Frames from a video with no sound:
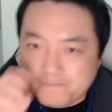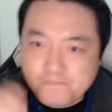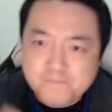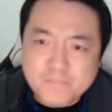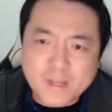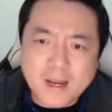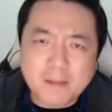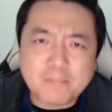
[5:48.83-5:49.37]

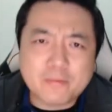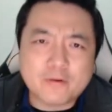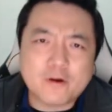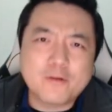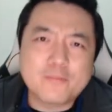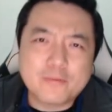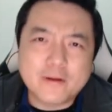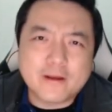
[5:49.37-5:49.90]

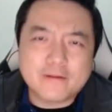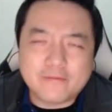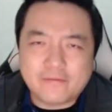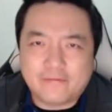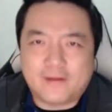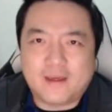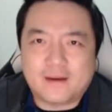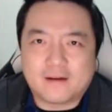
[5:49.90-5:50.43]
appropriate
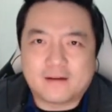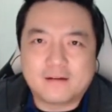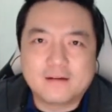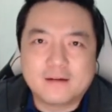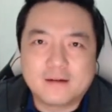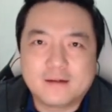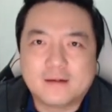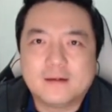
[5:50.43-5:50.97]
fear
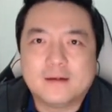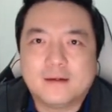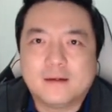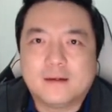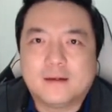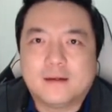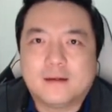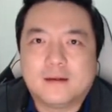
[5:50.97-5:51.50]

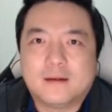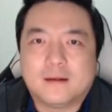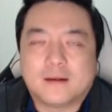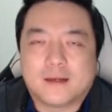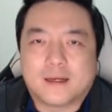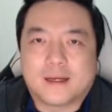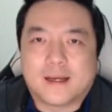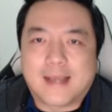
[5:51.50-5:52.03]

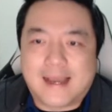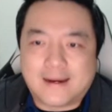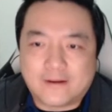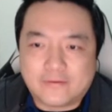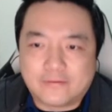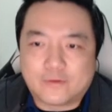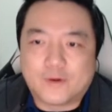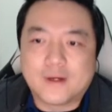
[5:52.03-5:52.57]
and
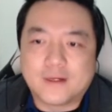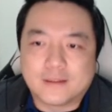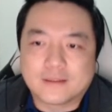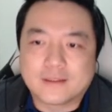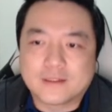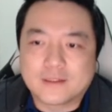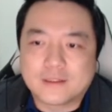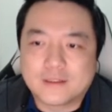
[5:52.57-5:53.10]

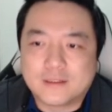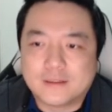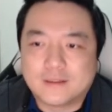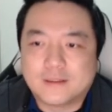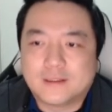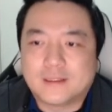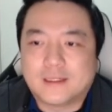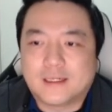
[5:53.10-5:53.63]
avoidance,
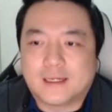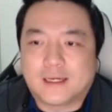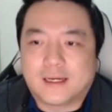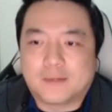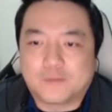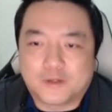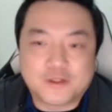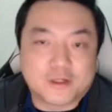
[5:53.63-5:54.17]

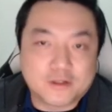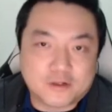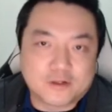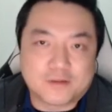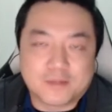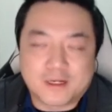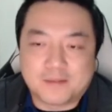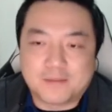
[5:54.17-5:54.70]
which I'll talk
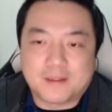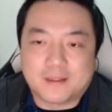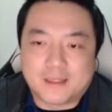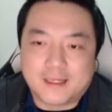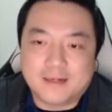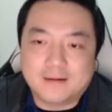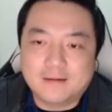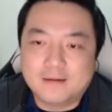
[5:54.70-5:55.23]
about a bit
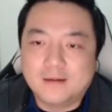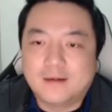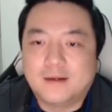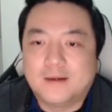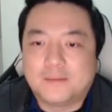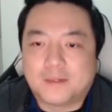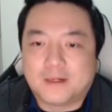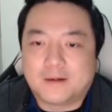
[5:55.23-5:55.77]
later,
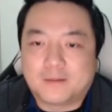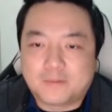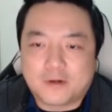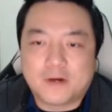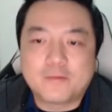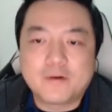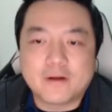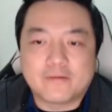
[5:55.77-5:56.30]
but
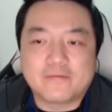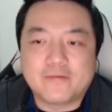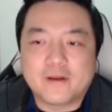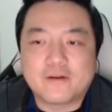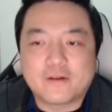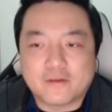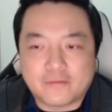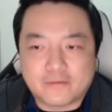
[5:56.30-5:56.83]
appropriate fear
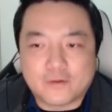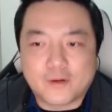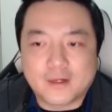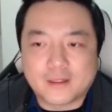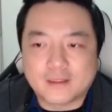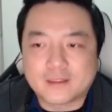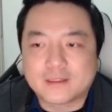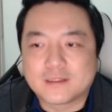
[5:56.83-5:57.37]
and
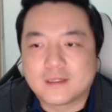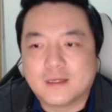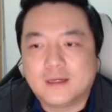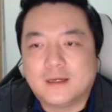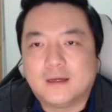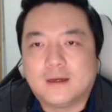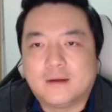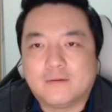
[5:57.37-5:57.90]
avoidance
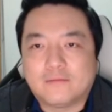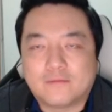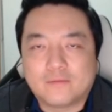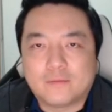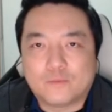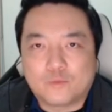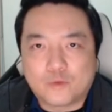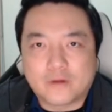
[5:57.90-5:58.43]

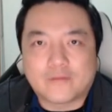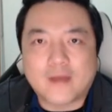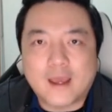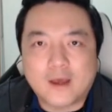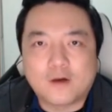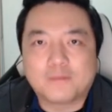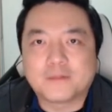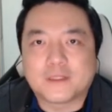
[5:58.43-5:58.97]
would have
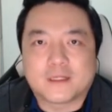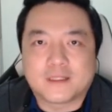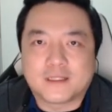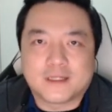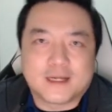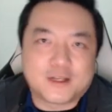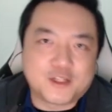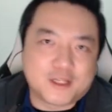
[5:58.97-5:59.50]
helped us in
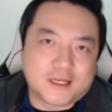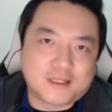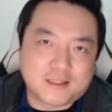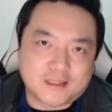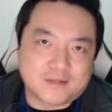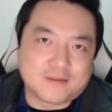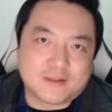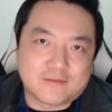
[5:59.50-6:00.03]
our chances
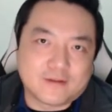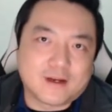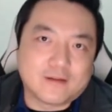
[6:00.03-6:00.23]
of survival.